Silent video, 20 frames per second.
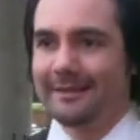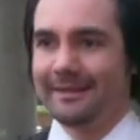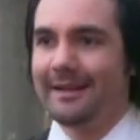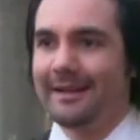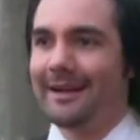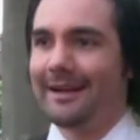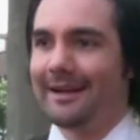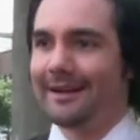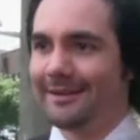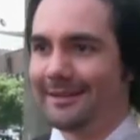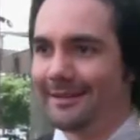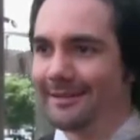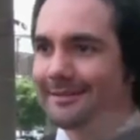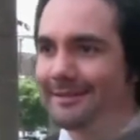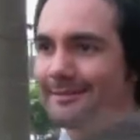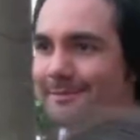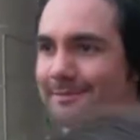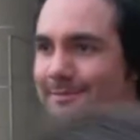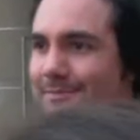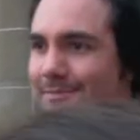yeah, it's not
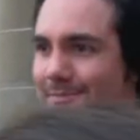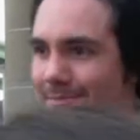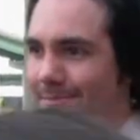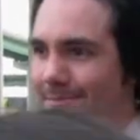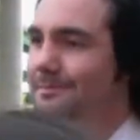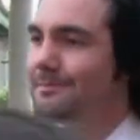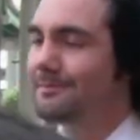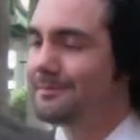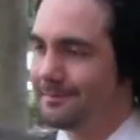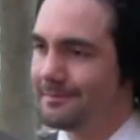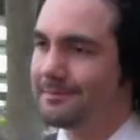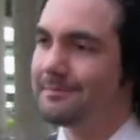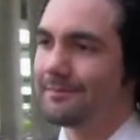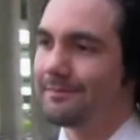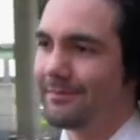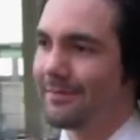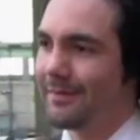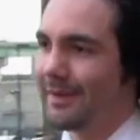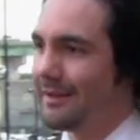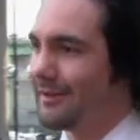pretty
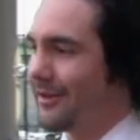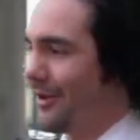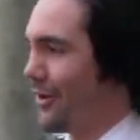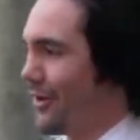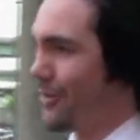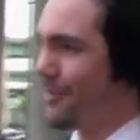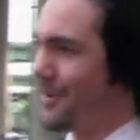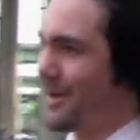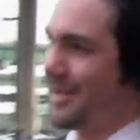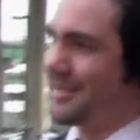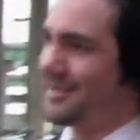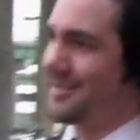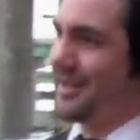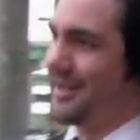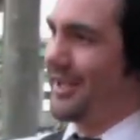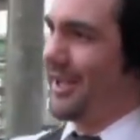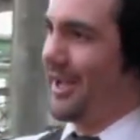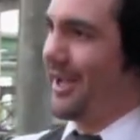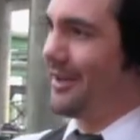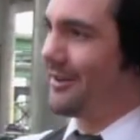in
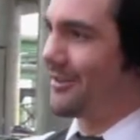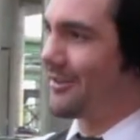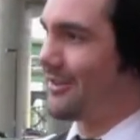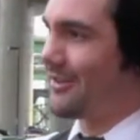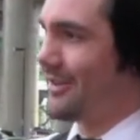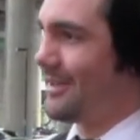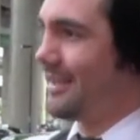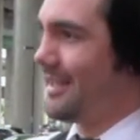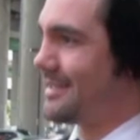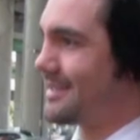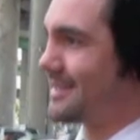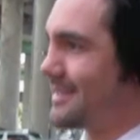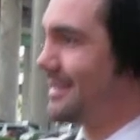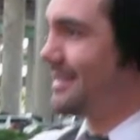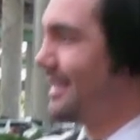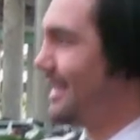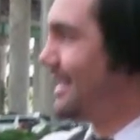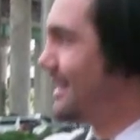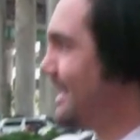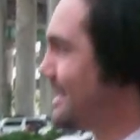a cage. And that's
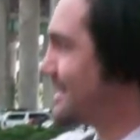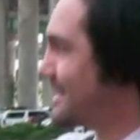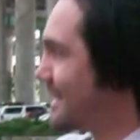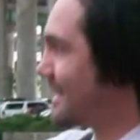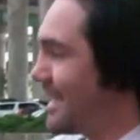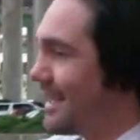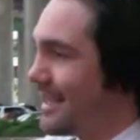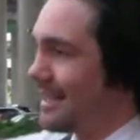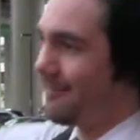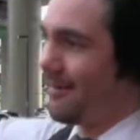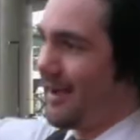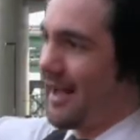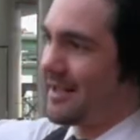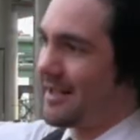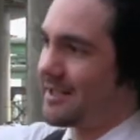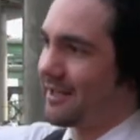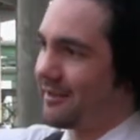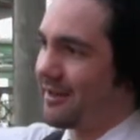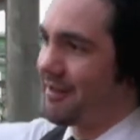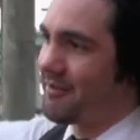and that's the hidden
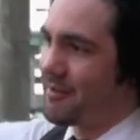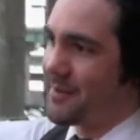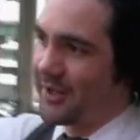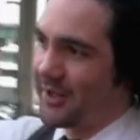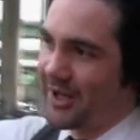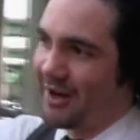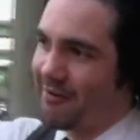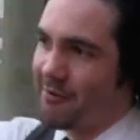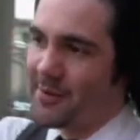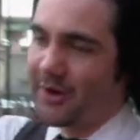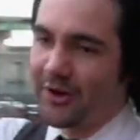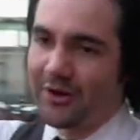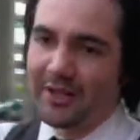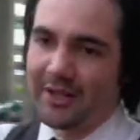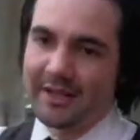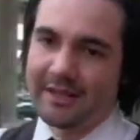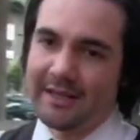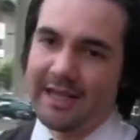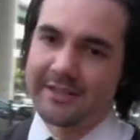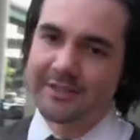violence of government. The government
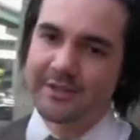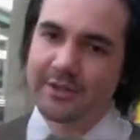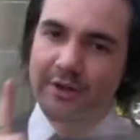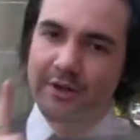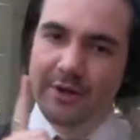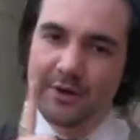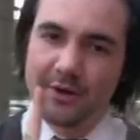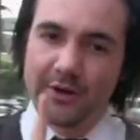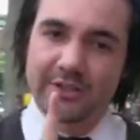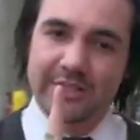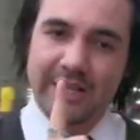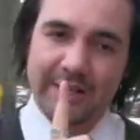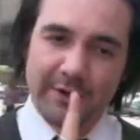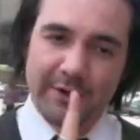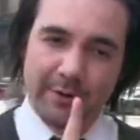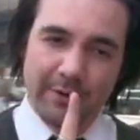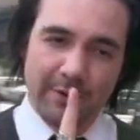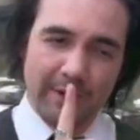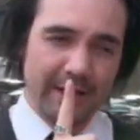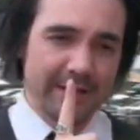only has only knows how to
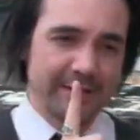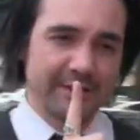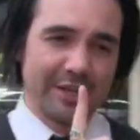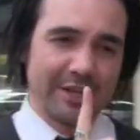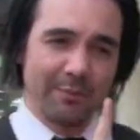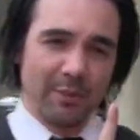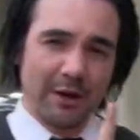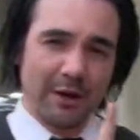how to solve